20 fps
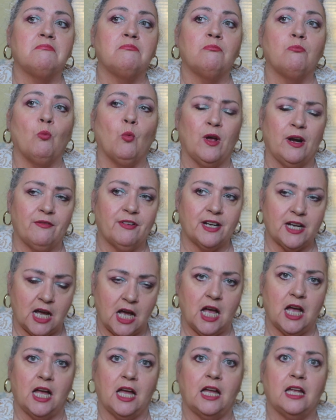
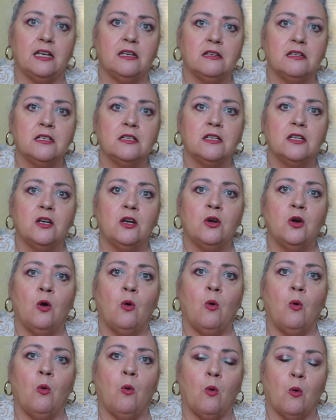one-of-a-kind
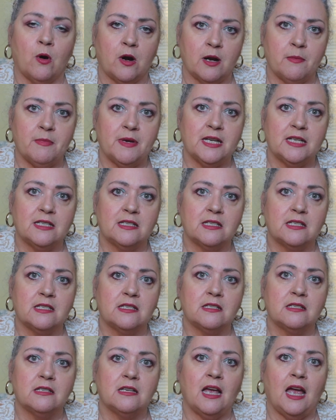
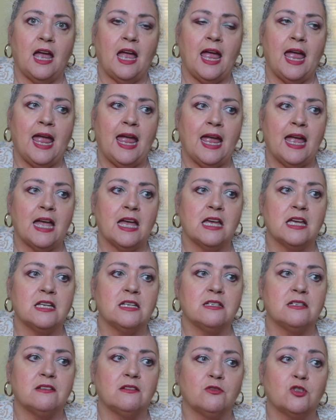ornaments
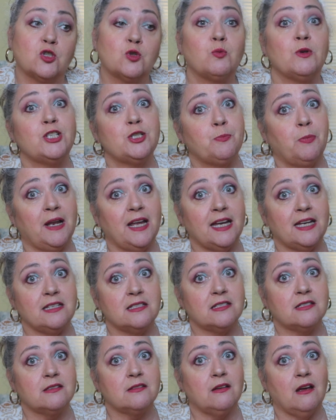and switch
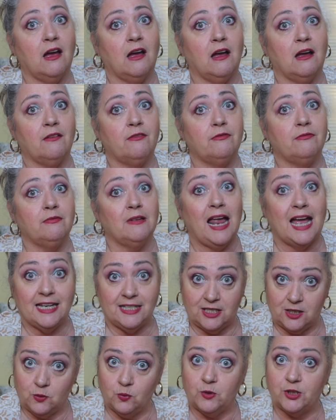plates,
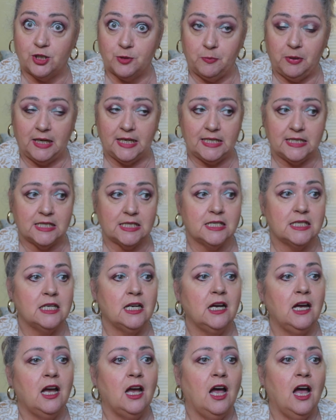light switch plates,
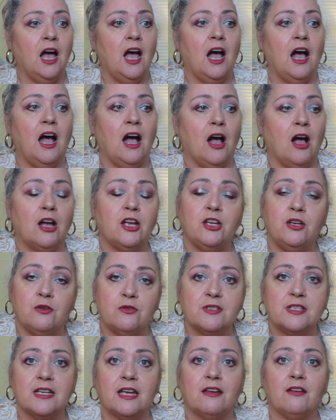
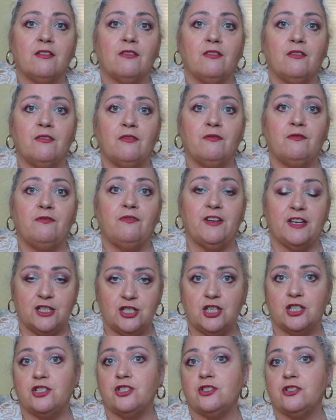using
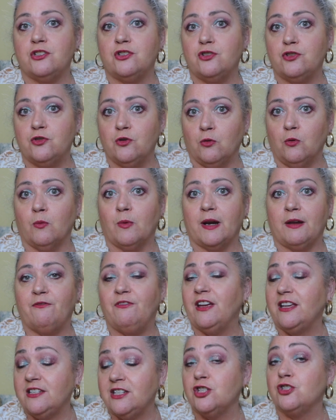vintage jewelry,
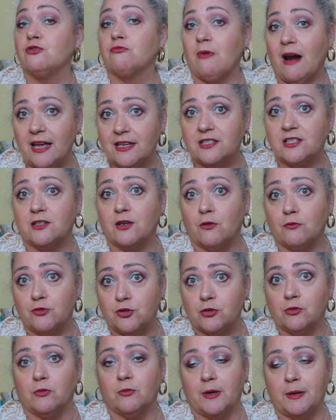vintage rhinestone
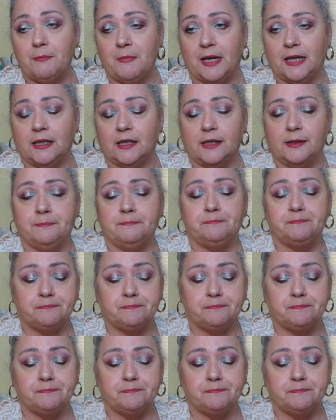jewelry mainly.